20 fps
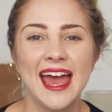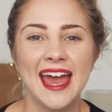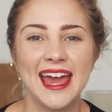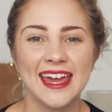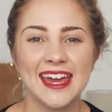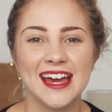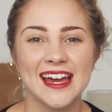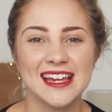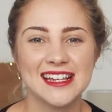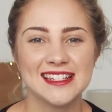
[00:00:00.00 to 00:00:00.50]

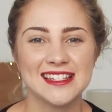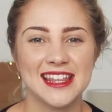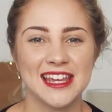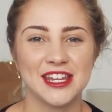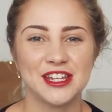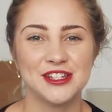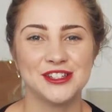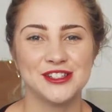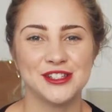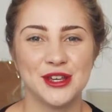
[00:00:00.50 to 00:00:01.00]
Hey guys,
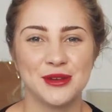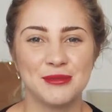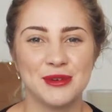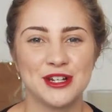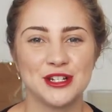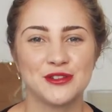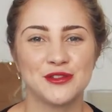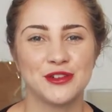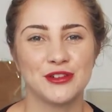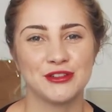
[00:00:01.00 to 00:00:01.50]
thank you so
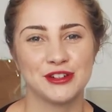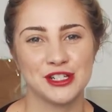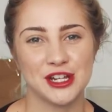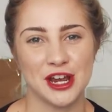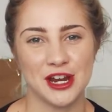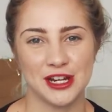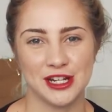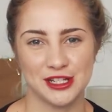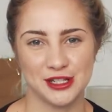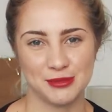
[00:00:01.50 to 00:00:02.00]
much for
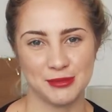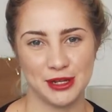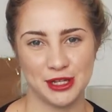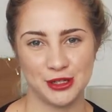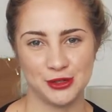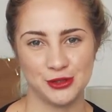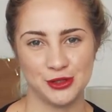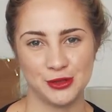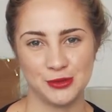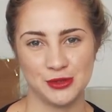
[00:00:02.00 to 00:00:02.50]
returning to my
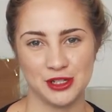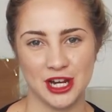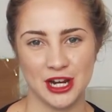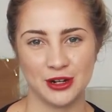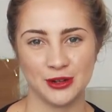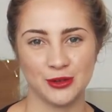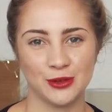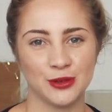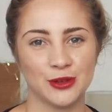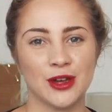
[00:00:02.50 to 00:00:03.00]
YouTube channel